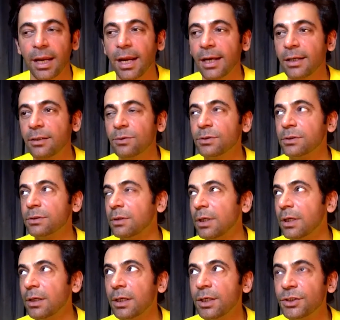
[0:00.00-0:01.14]
And
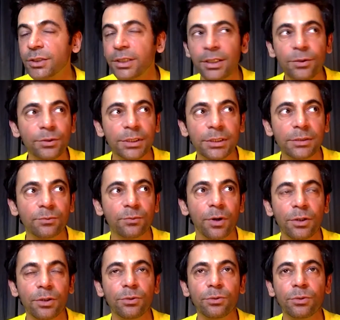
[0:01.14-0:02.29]
initially you just
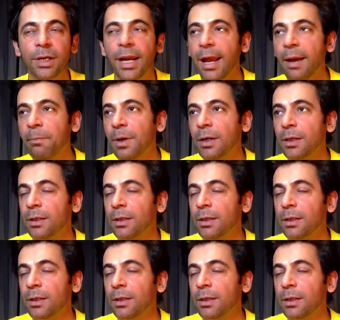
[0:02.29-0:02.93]
want to grab